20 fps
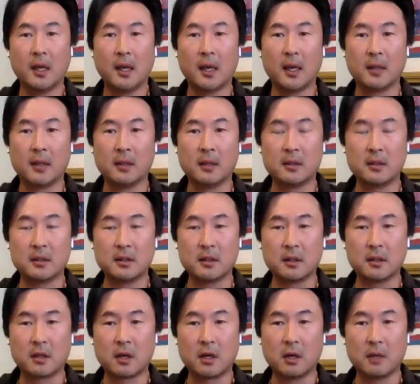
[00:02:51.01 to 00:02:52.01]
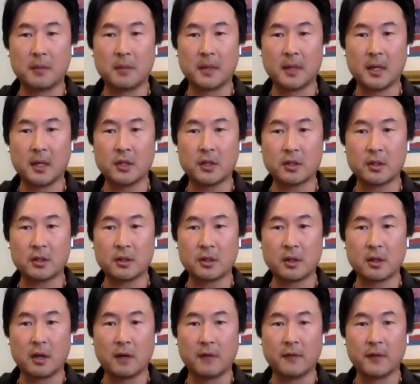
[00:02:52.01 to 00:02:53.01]
and this is the
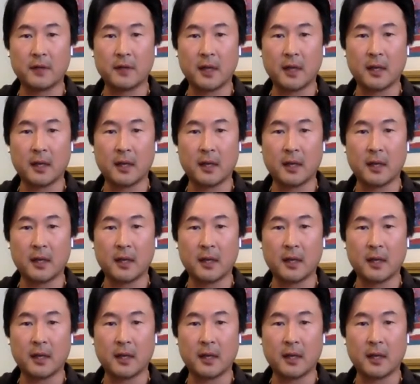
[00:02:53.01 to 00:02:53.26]
culmination of it.